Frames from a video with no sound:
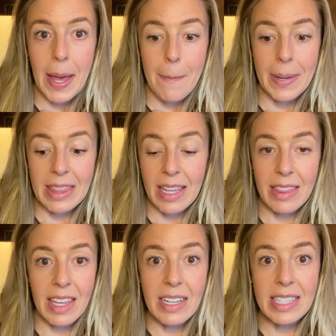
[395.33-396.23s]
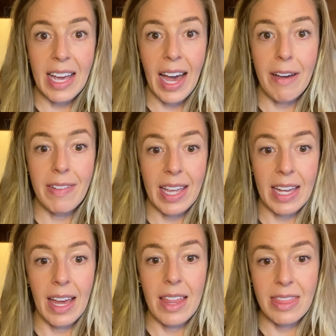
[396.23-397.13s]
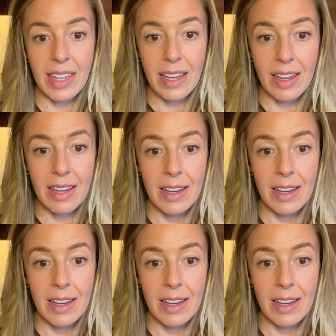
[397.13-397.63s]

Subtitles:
But then things that have like a thick